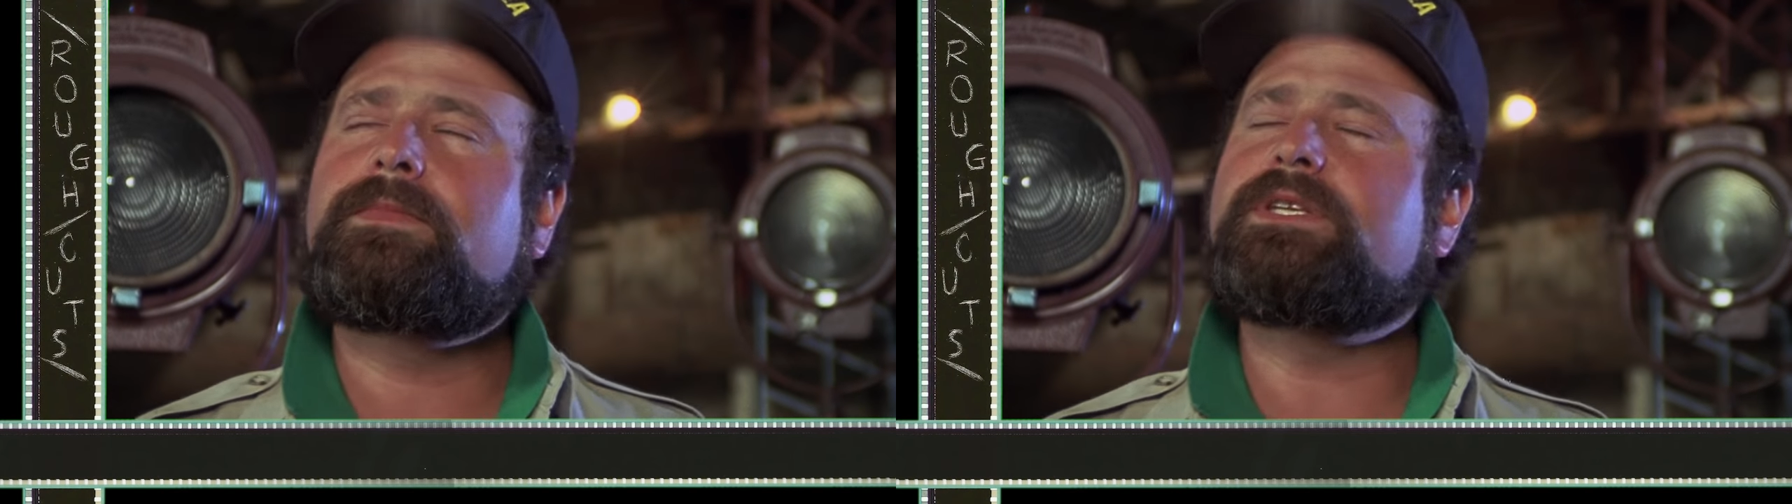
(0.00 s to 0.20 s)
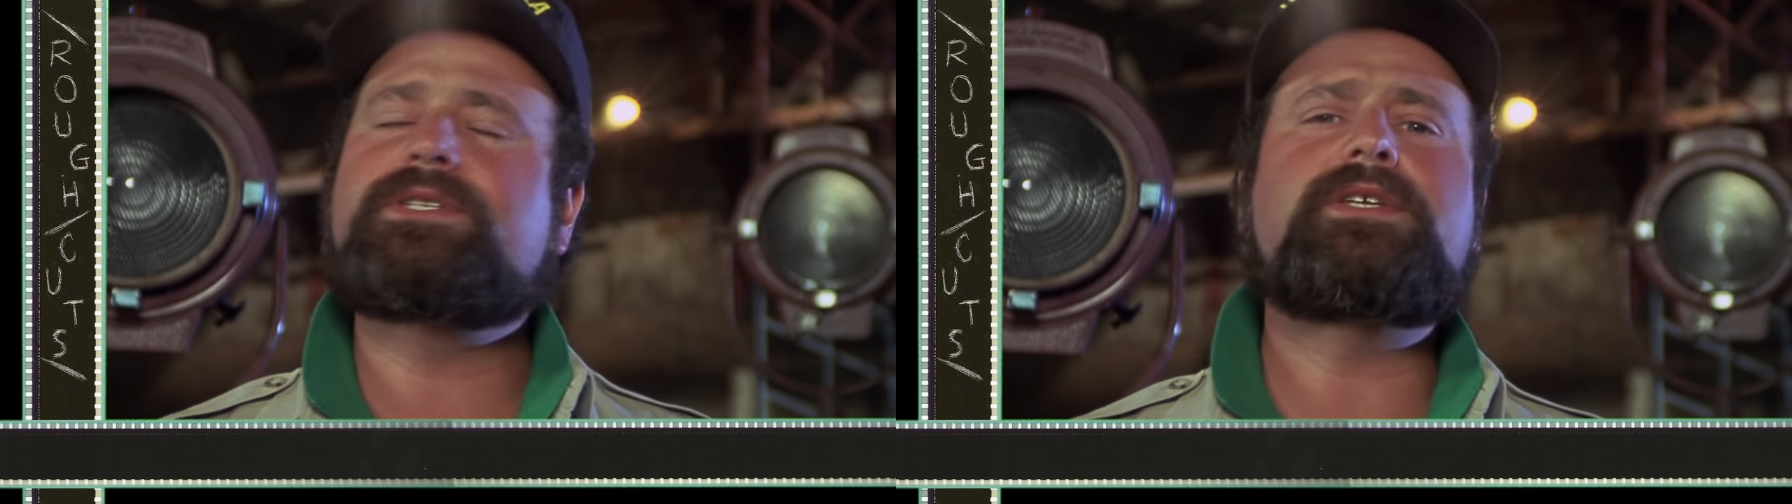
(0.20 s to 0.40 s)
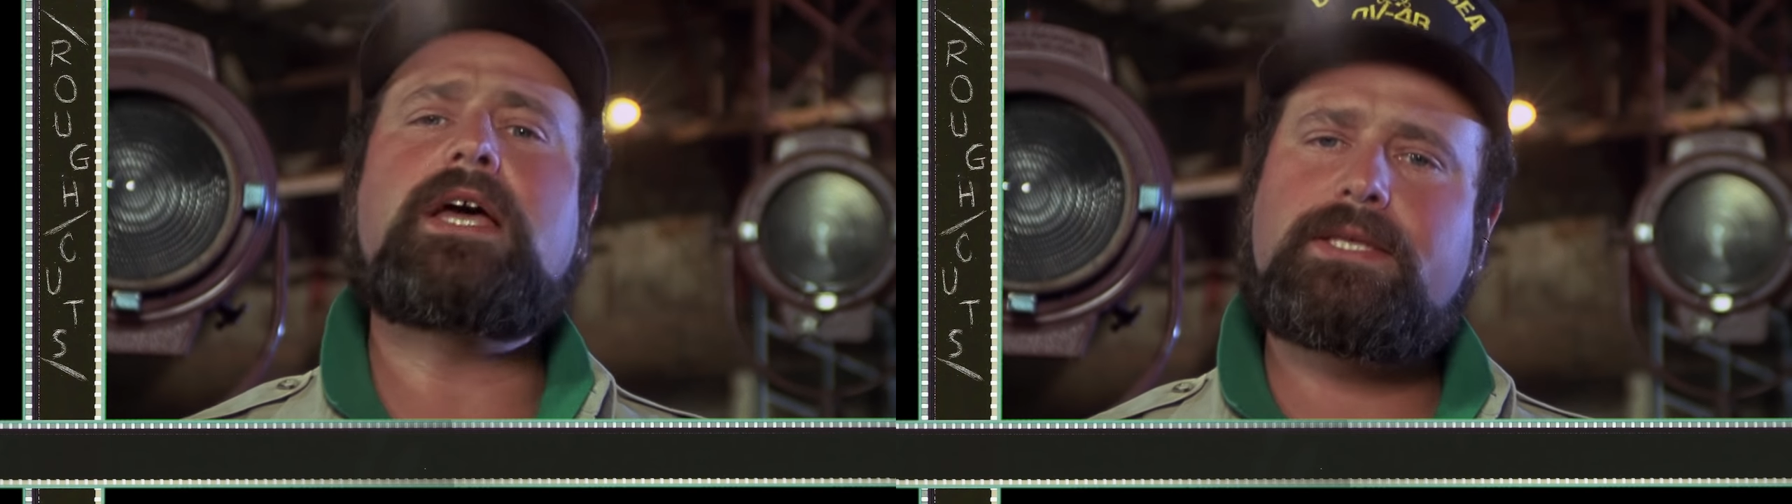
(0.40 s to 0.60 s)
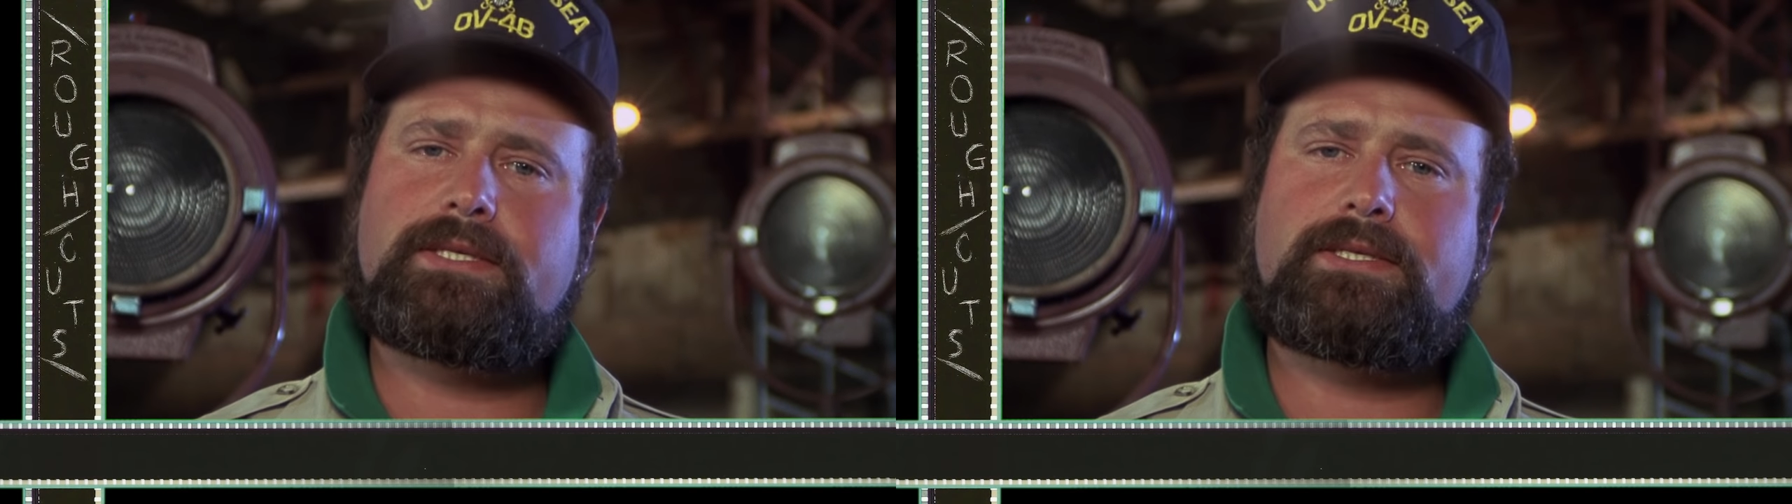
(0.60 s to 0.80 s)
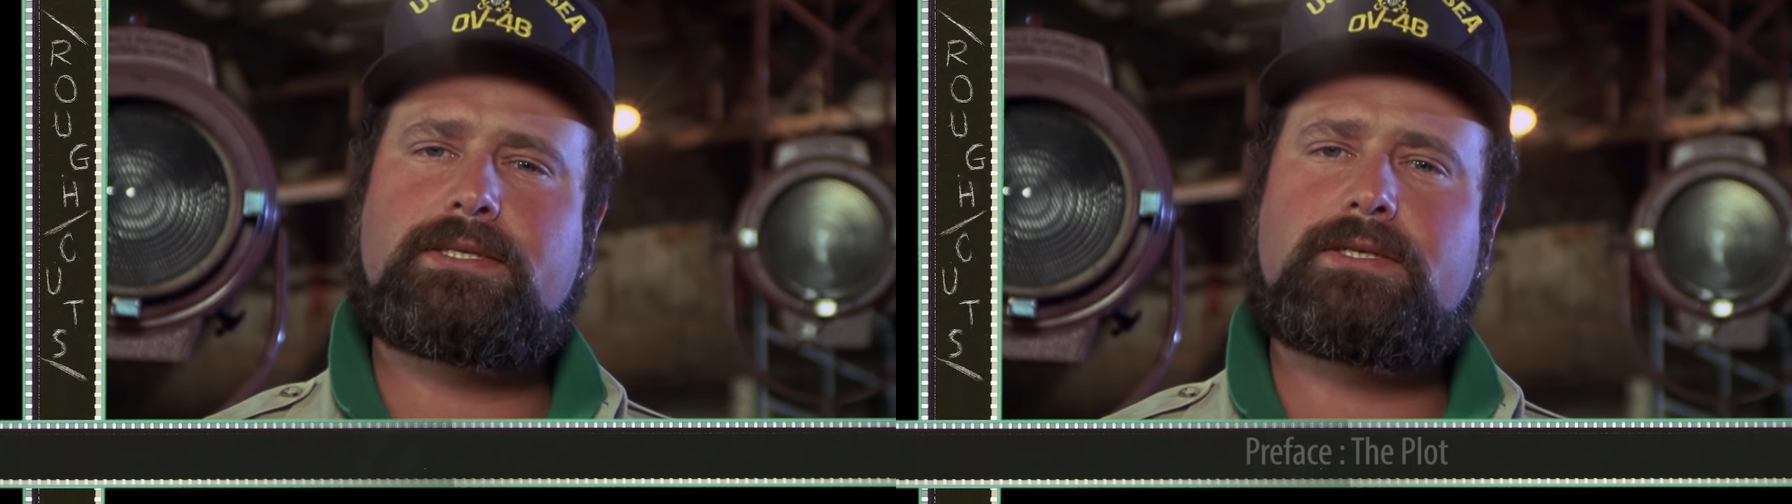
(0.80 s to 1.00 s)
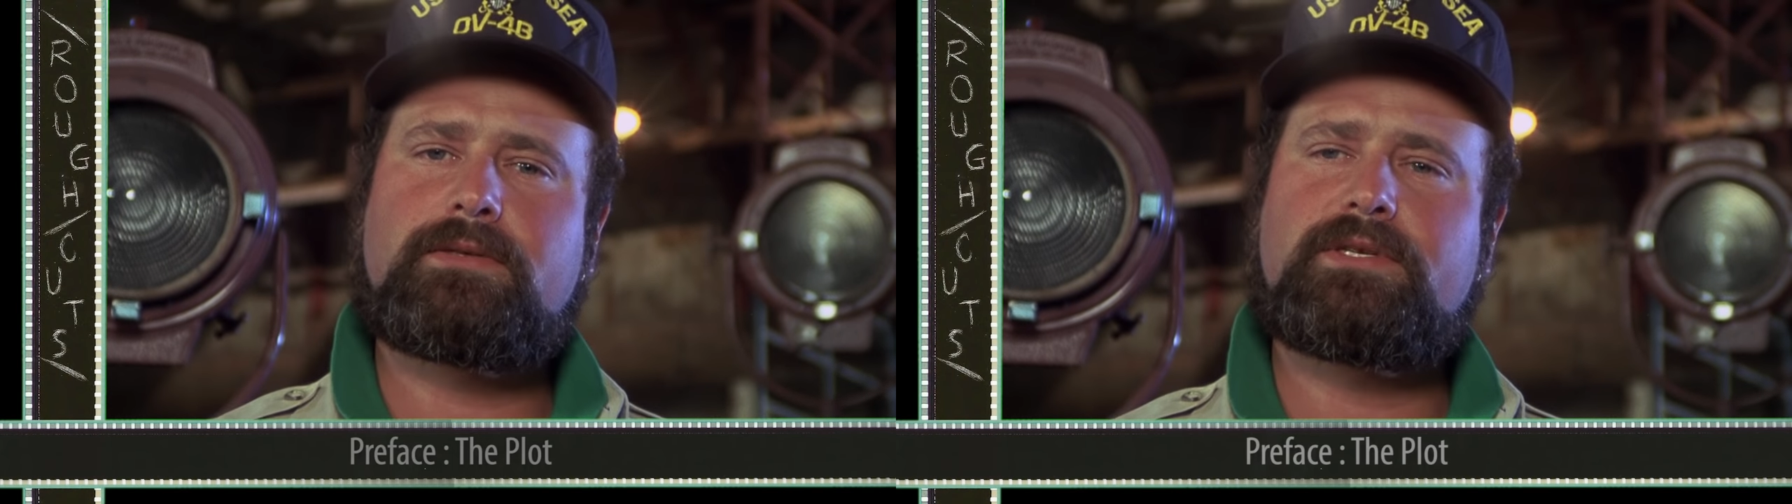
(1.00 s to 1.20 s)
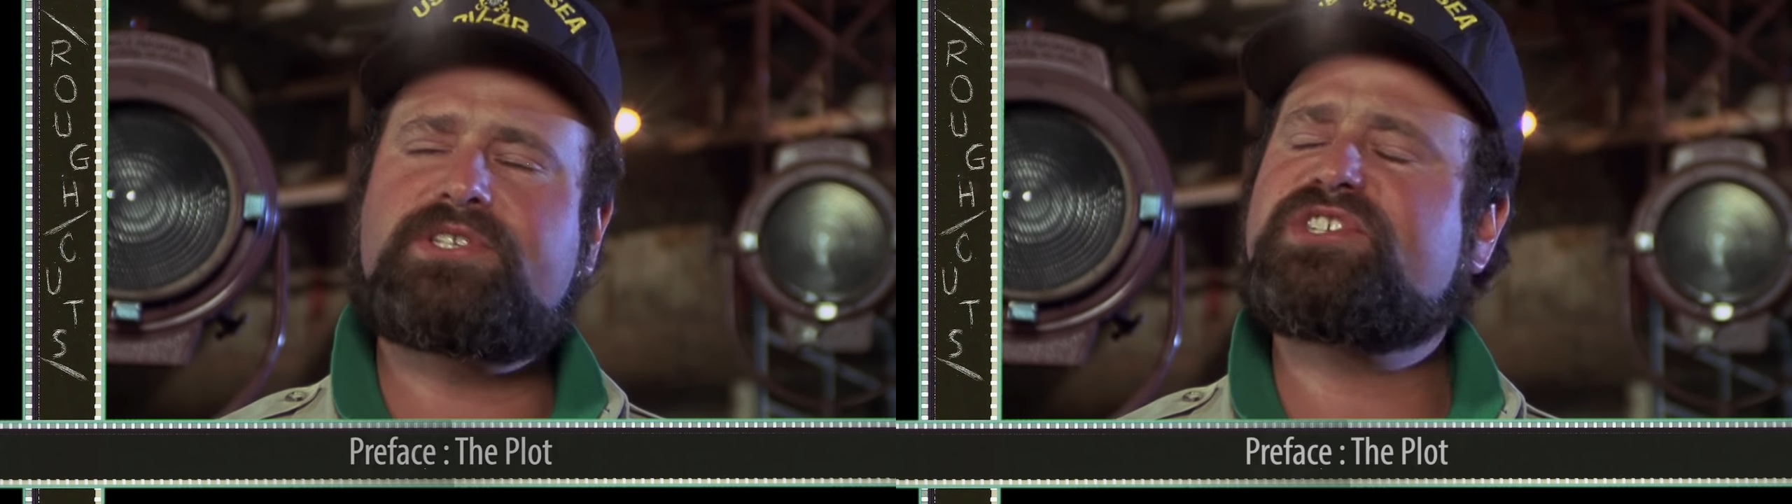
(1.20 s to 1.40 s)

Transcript: sights, the